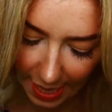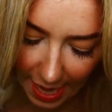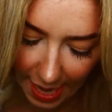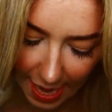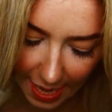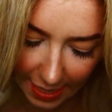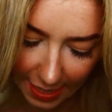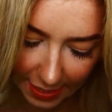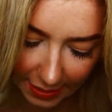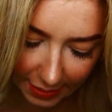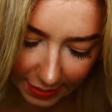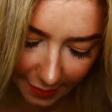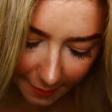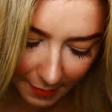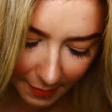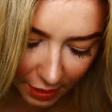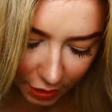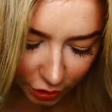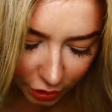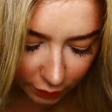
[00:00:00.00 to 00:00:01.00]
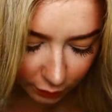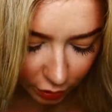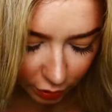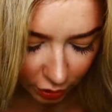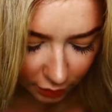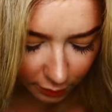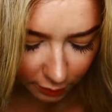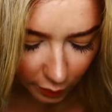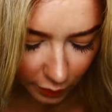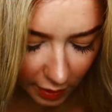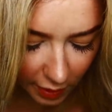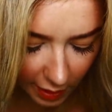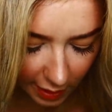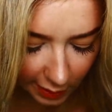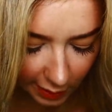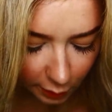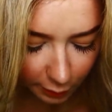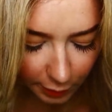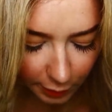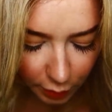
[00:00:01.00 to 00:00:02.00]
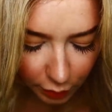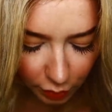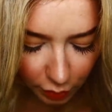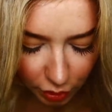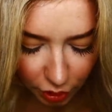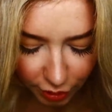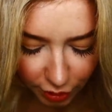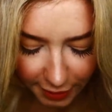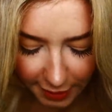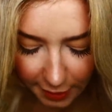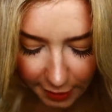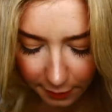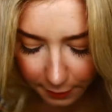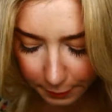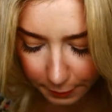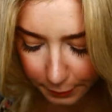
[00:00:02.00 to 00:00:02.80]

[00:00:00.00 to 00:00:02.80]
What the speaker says: And as I mentioned, just smooth that a little bit on your shin.